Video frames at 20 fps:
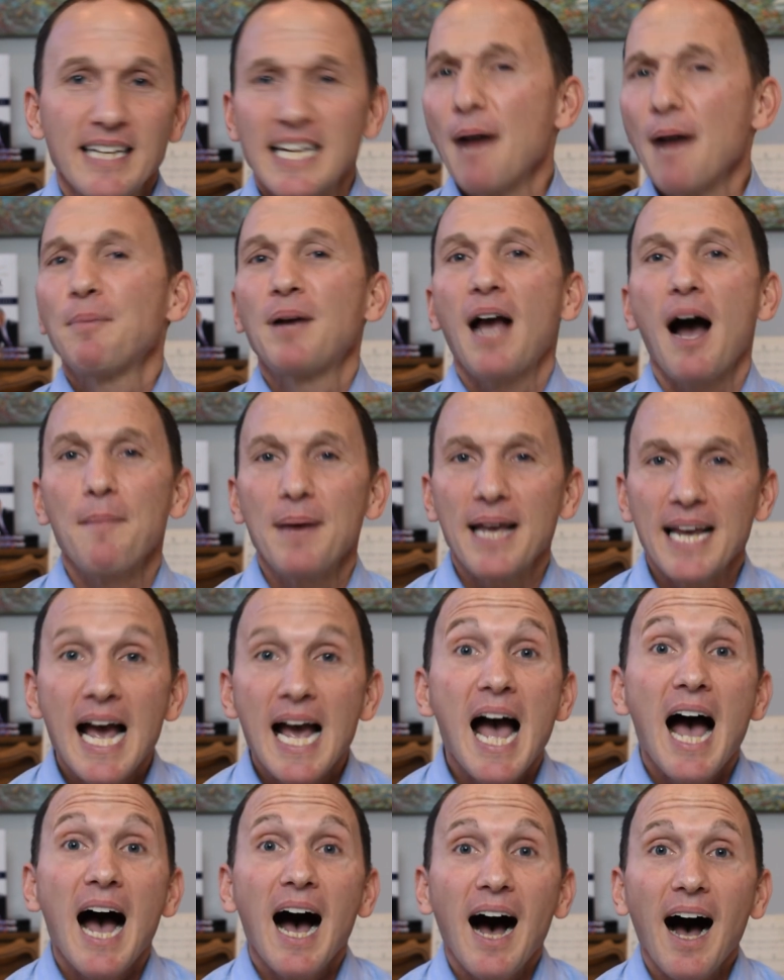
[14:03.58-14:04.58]
the upcoming
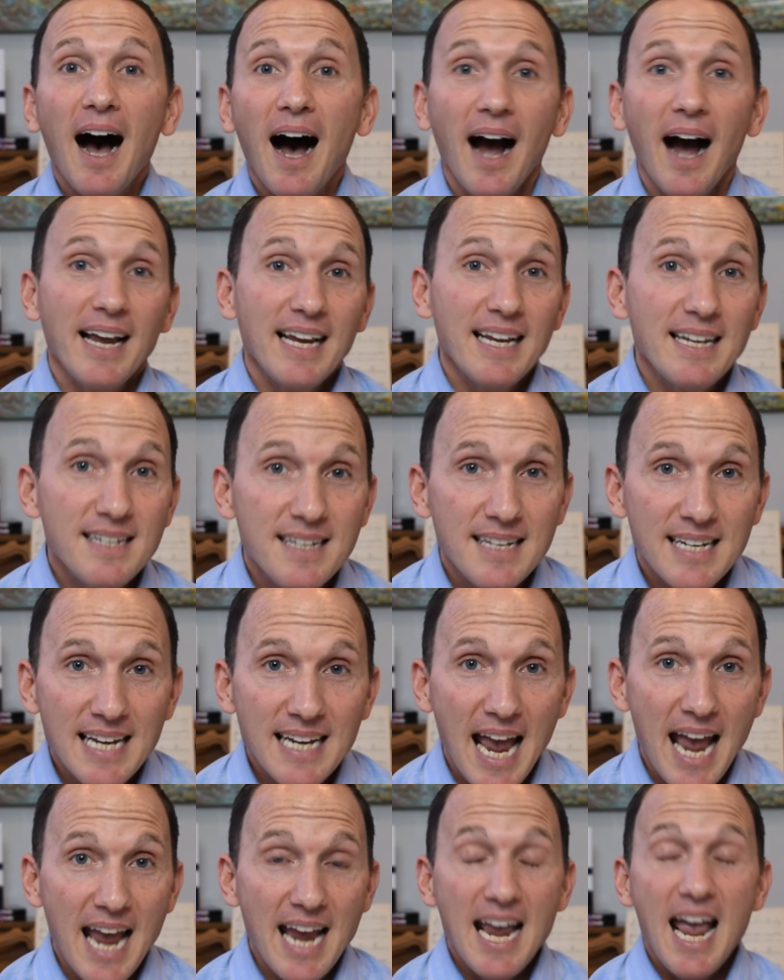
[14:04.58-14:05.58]

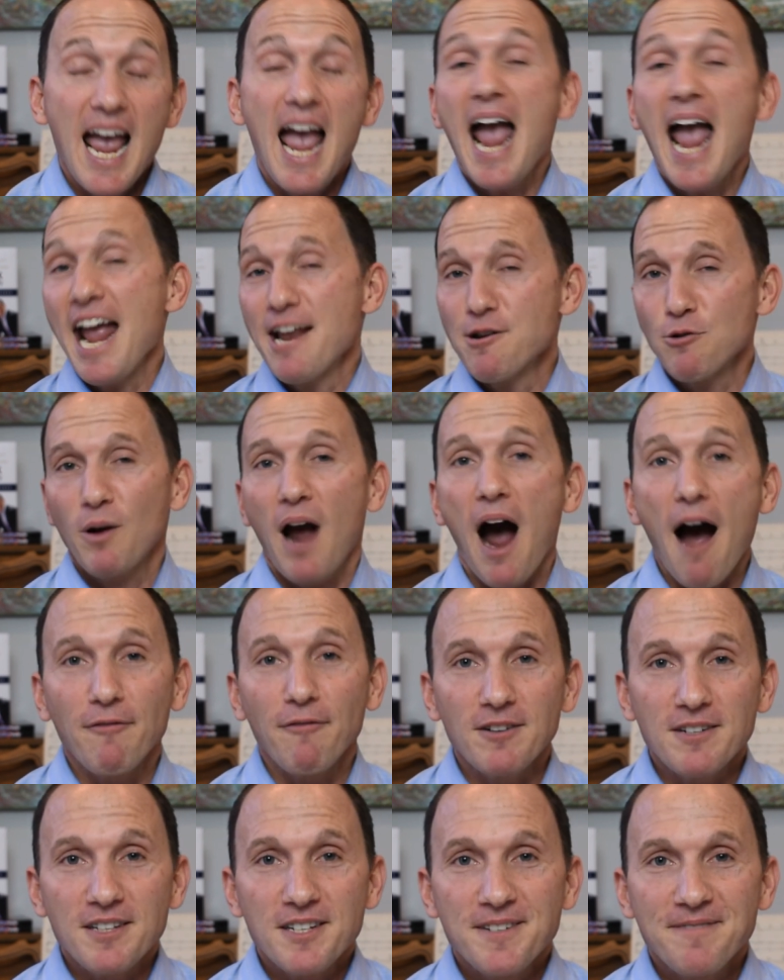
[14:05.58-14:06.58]
IECA annual
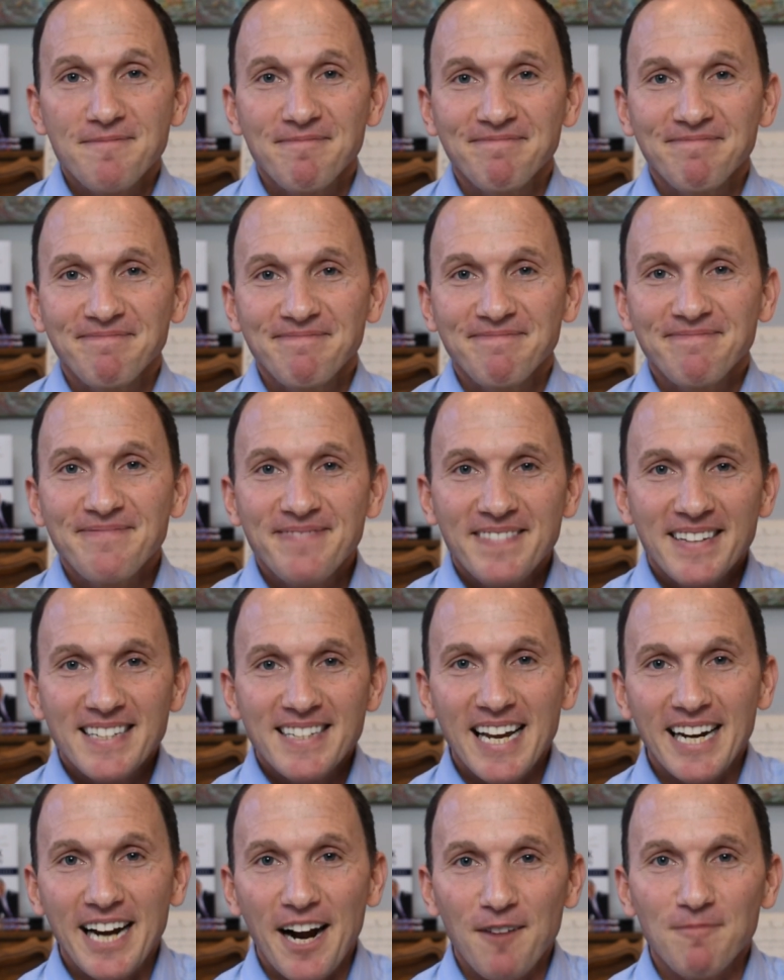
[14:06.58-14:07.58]
conference.
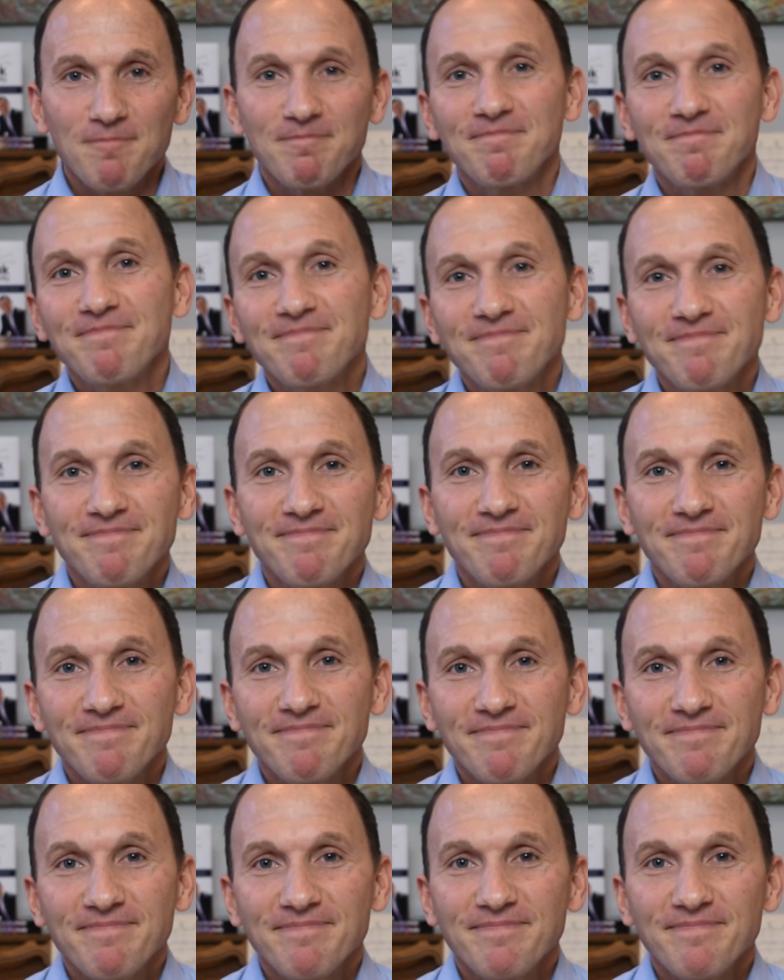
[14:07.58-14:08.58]
Take
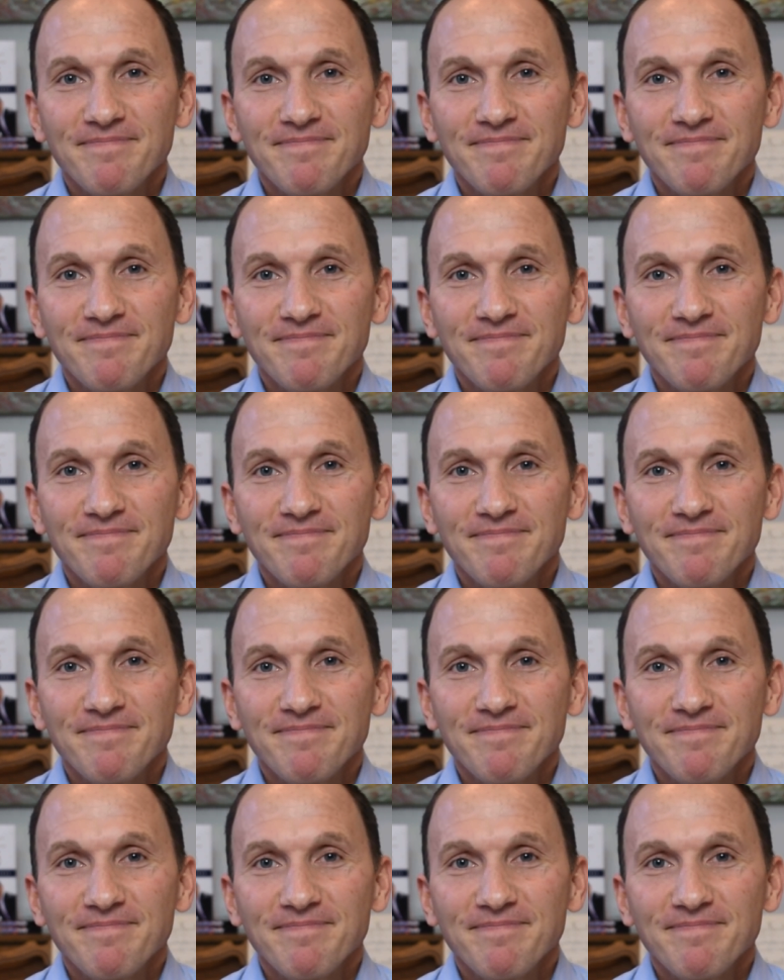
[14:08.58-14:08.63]
care.